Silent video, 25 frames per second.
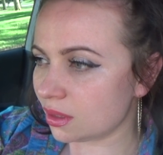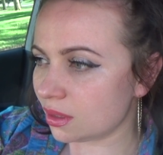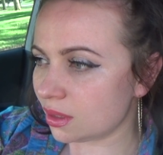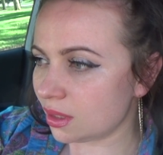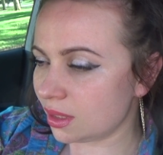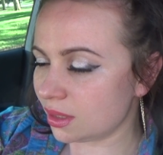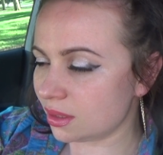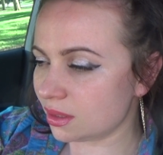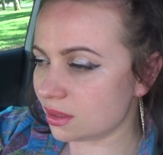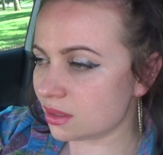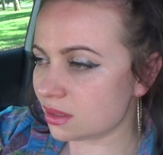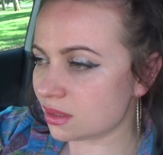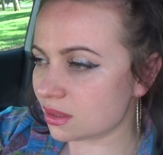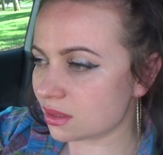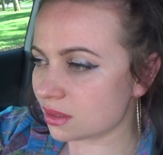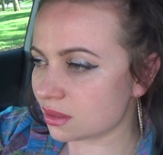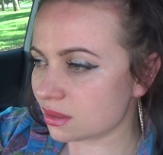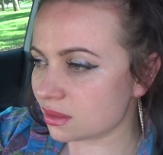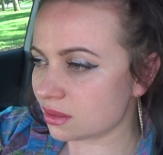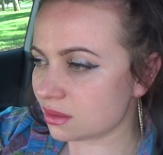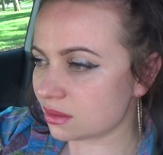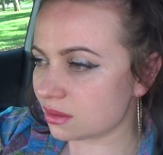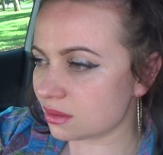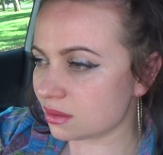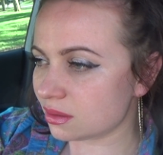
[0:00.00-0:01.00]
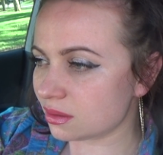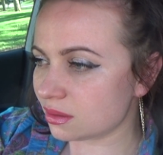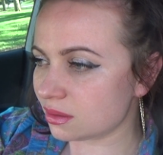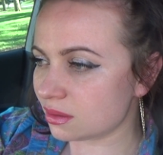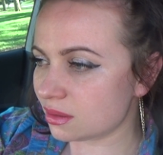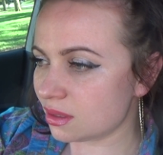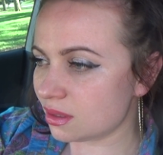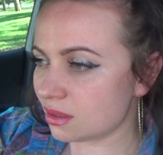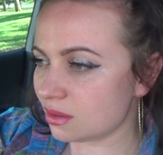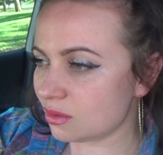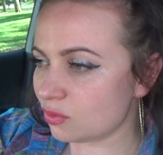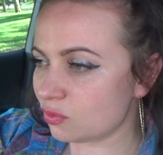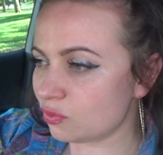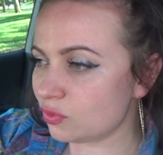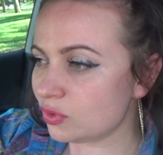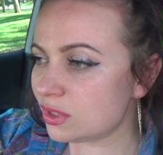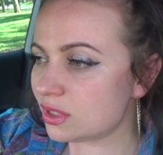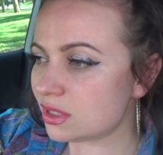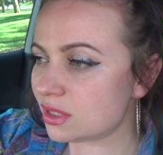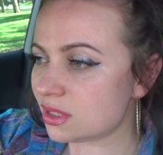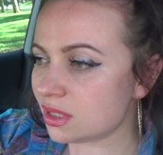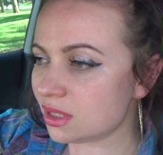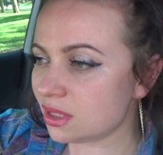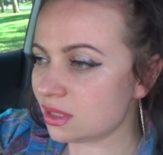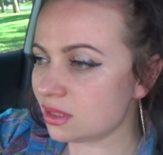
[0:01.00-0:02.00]
and we
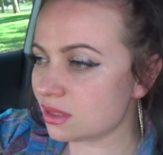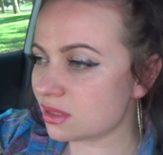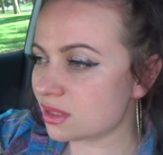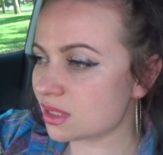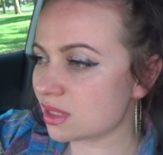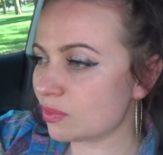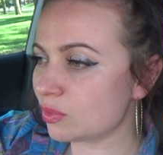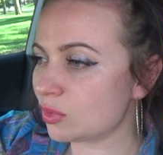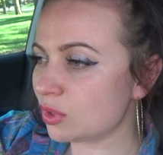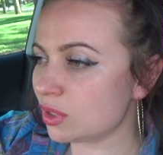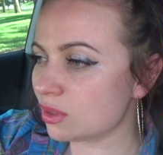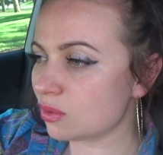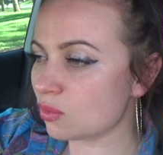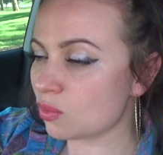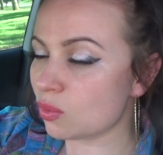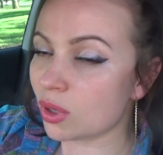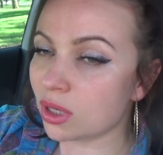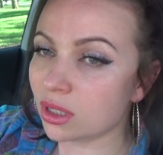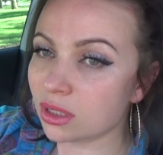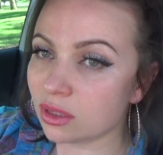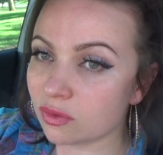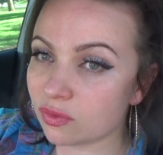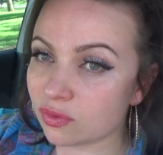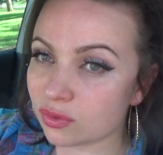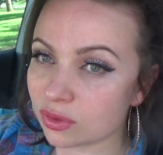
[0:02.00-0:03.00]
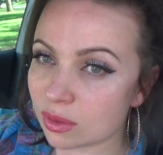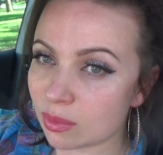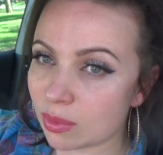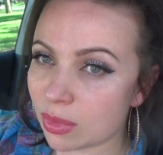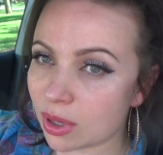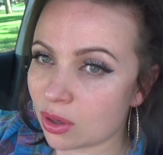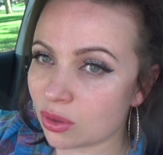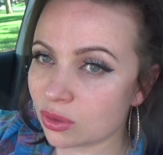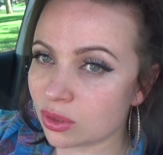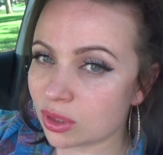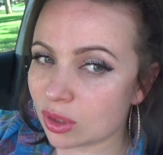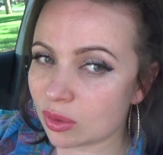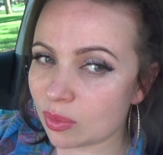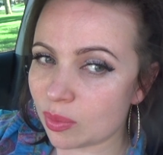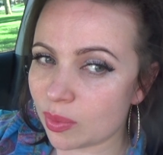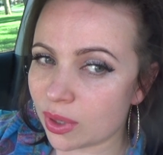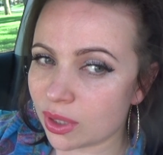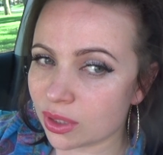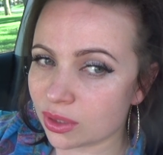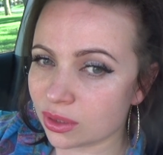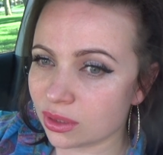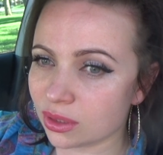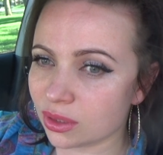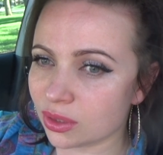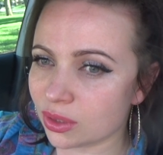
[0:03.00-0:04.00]
see something wonderful about our
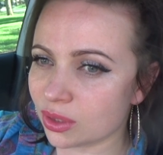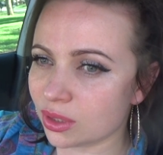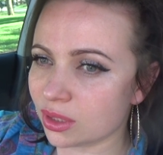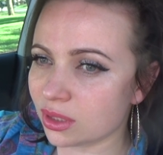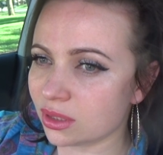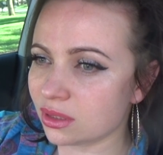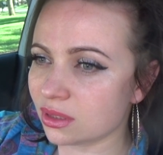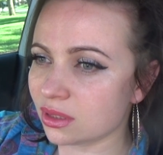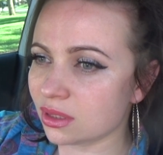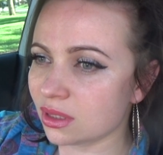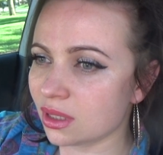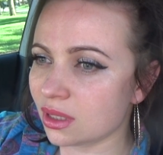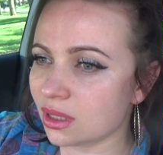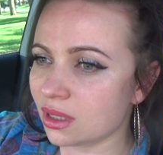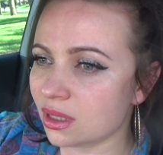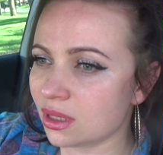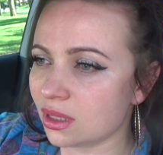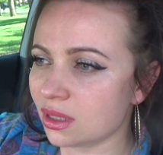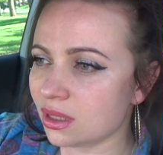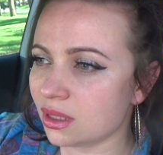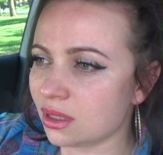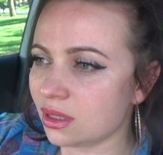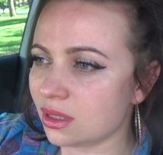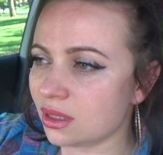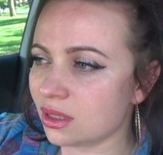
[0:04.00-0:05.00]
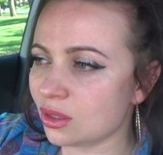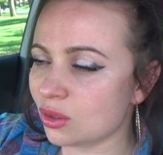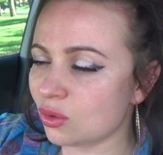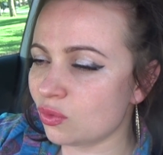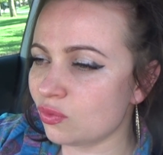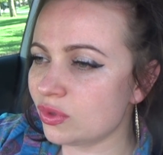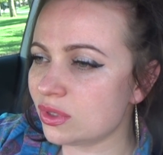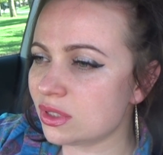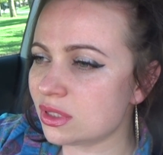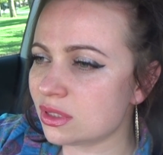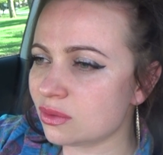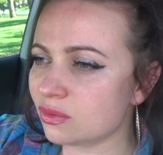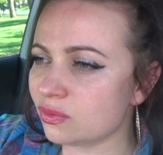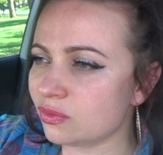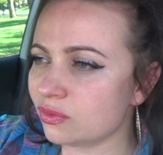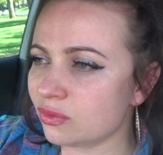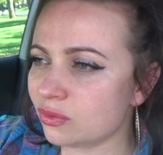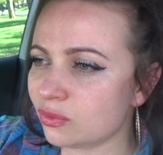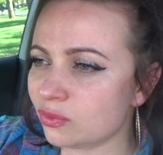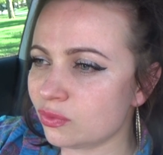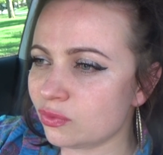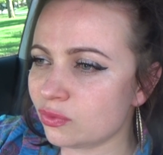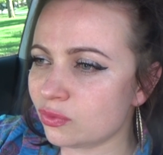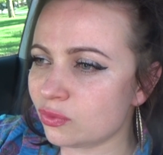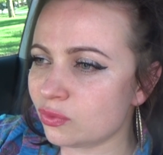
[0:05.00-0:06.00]
partner and you know we
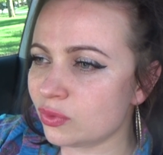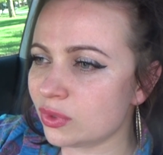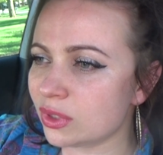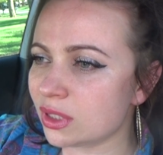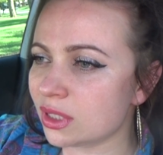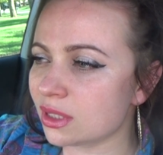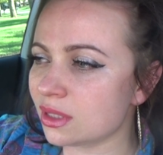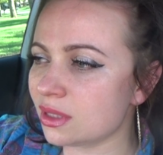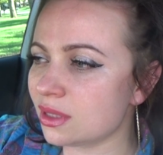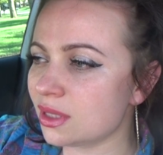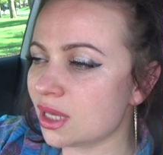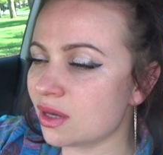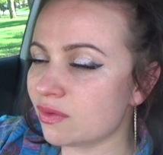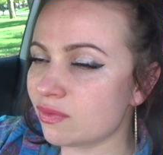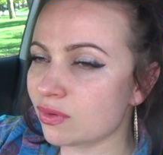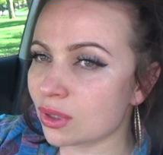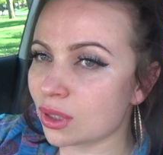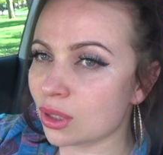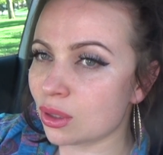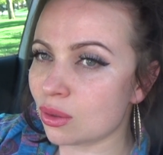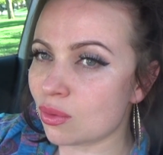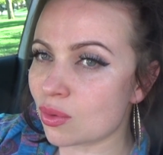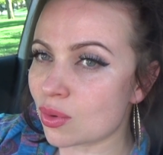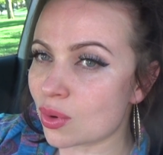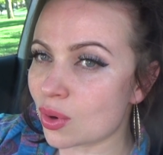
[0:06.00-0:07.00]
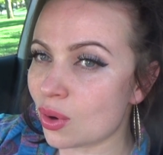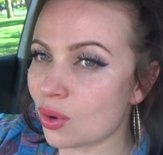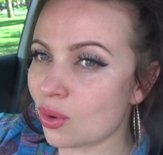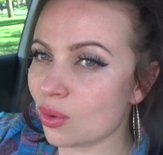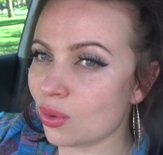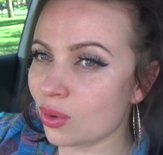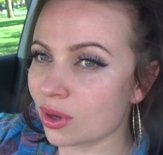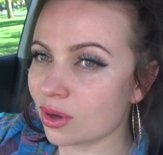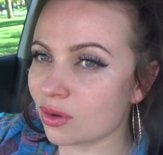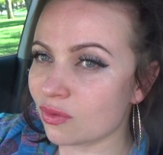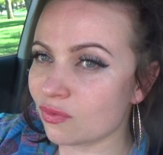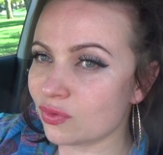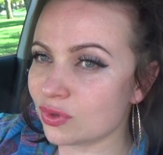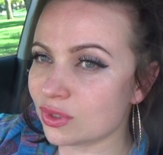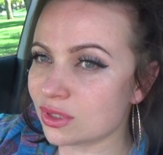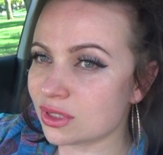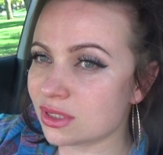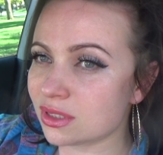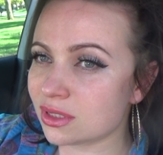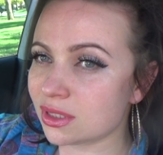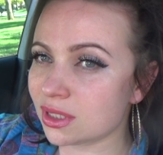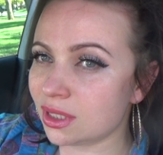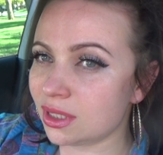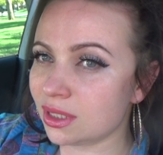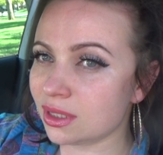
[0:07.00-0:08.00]
we can never go wrong
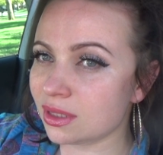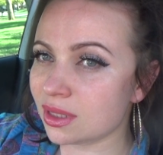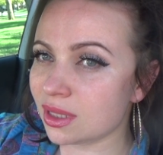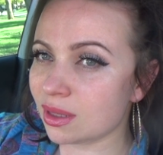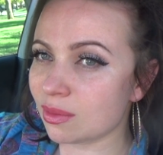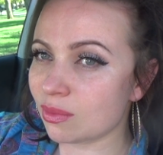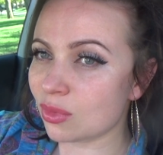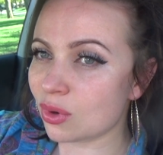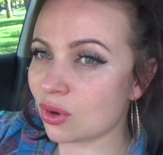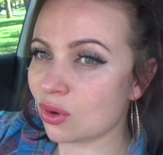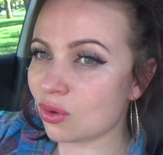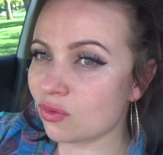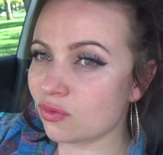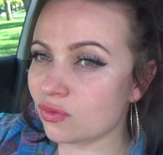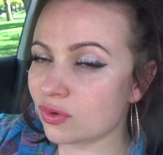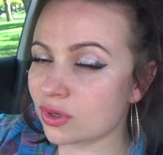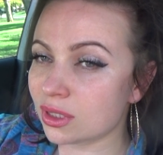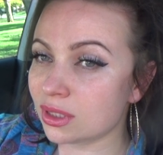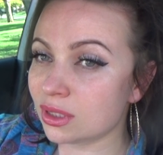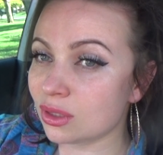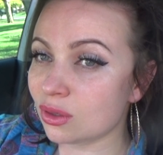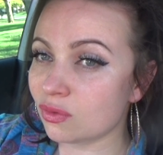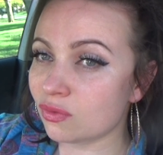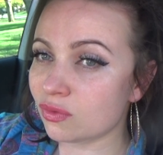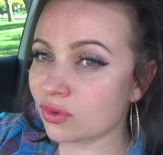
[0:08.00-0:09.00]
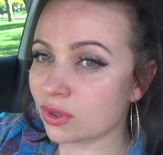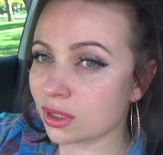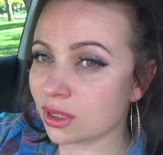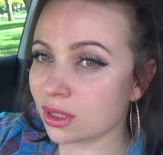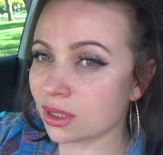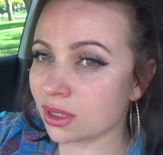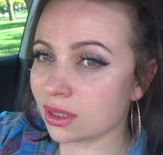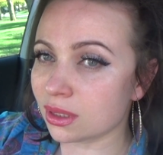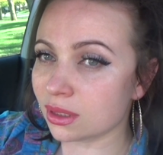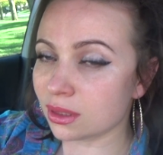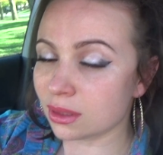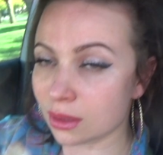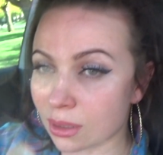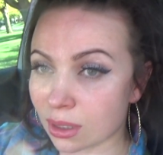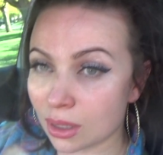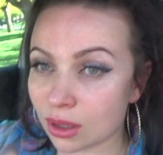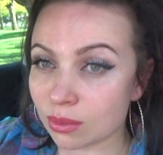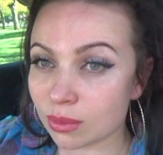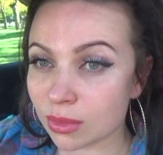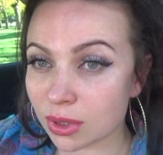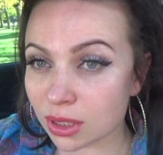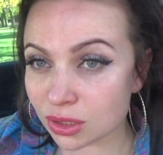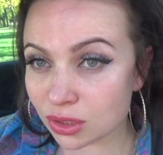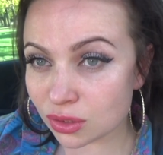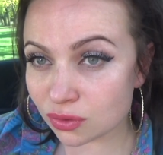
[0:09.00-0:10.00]
with telling them over and over again how
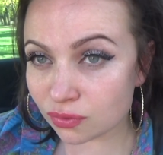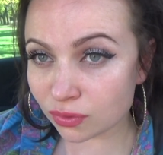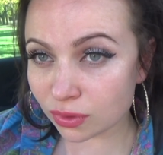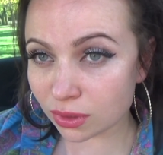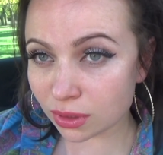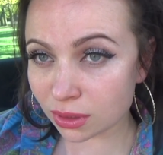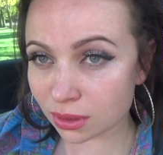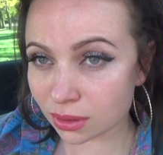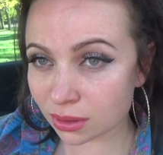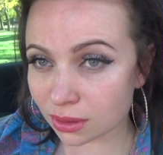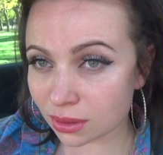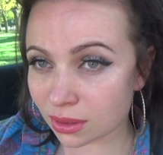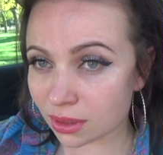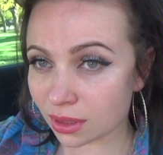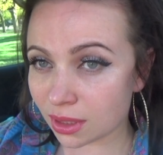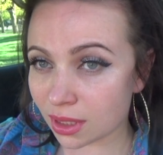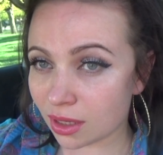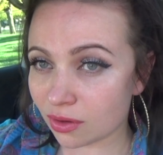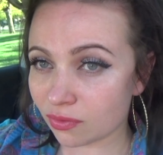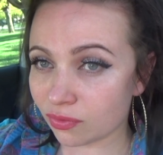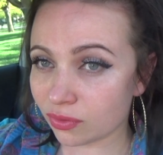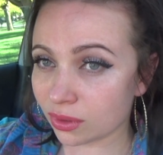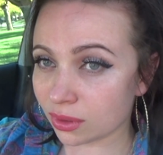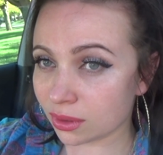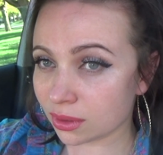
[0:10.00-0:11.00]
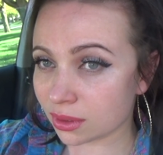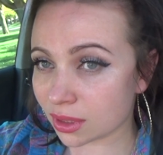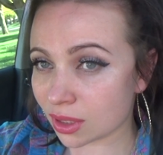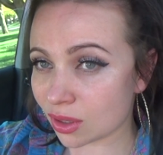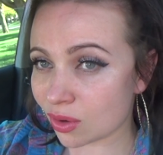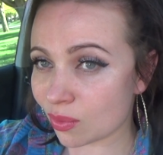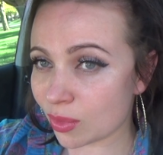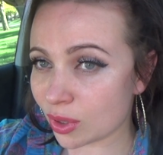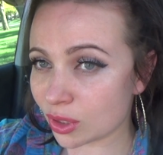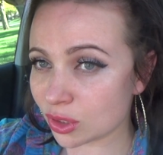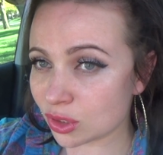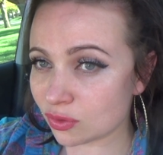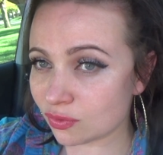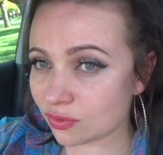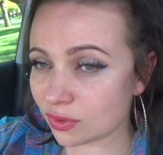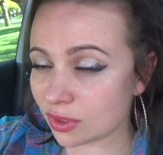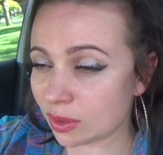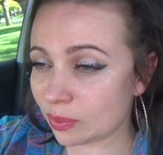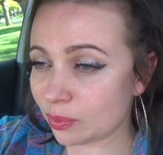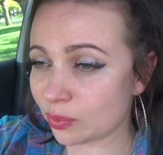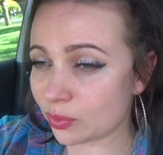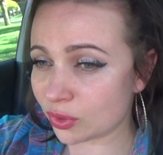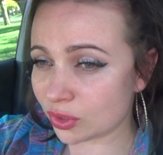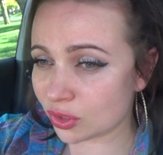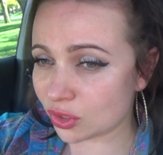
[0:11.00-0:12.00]
much we love it how much we
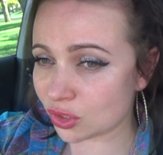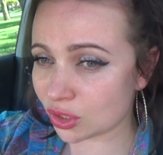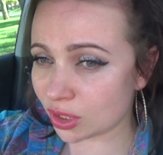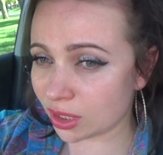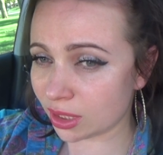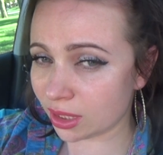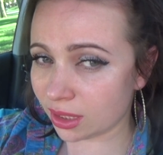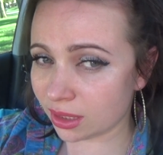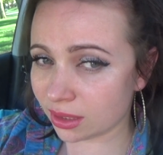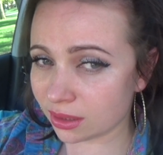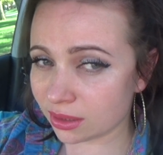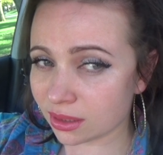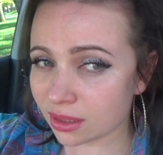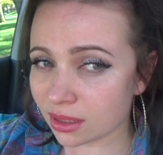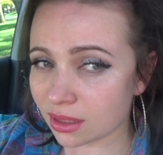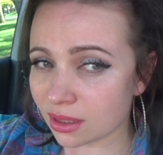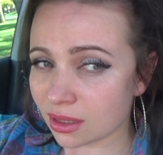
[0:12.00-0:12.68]
appreciate